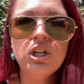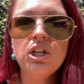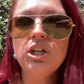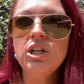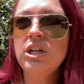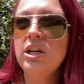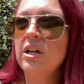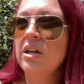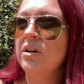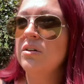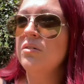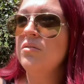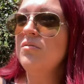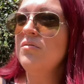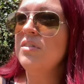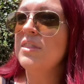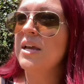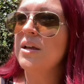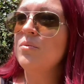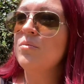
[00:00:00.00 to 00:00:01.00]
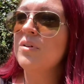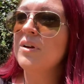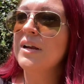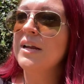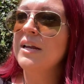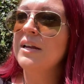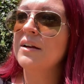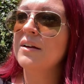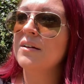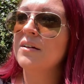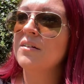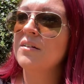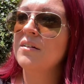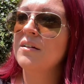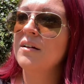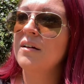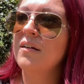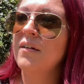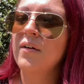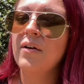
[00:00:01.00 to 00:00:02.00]
You know, they were here
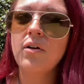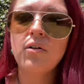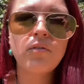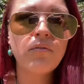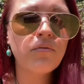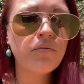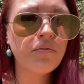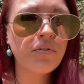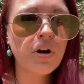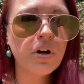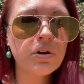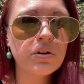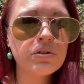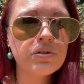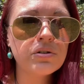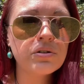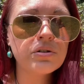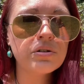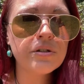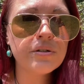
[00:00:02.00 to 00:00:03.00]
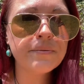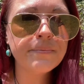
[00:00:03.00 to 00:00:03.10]
first.